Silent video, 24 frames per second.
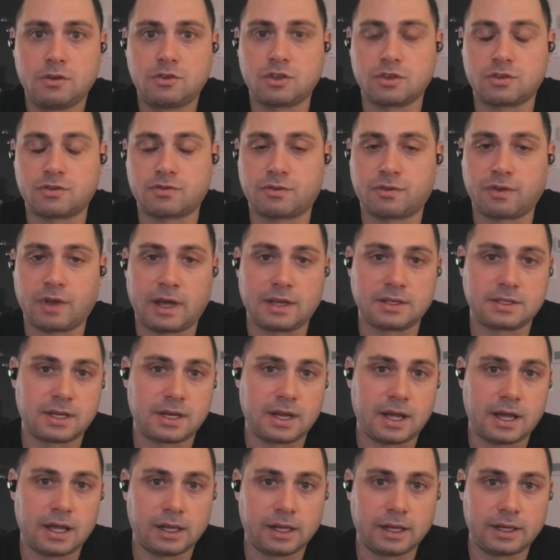Just as
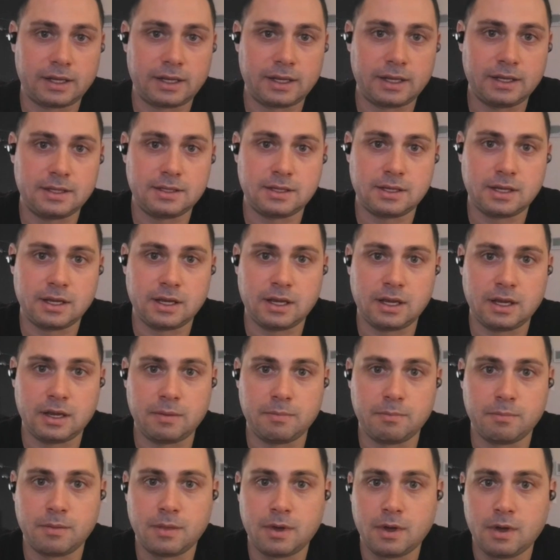an L&D
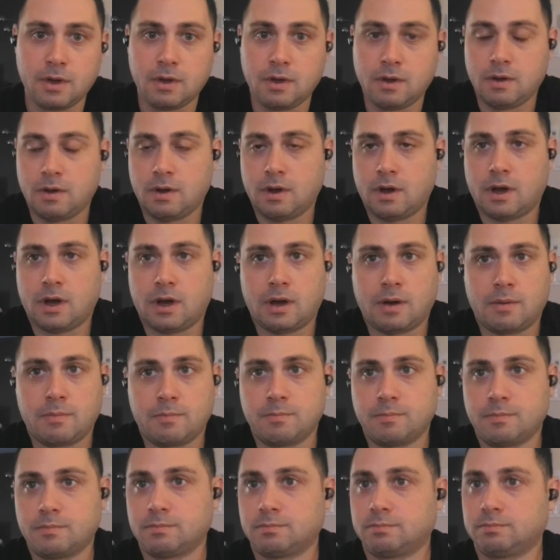team,
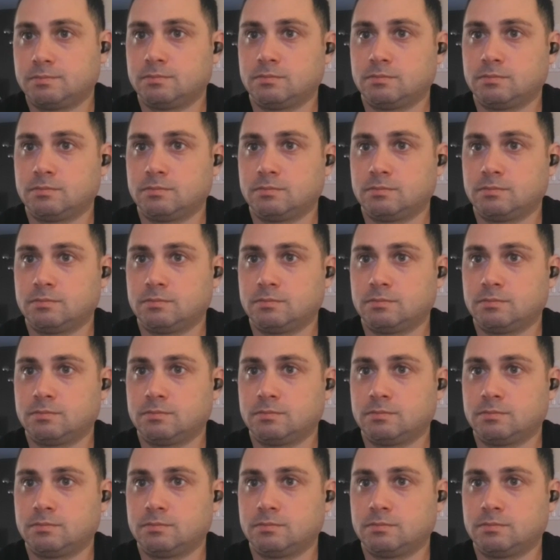um,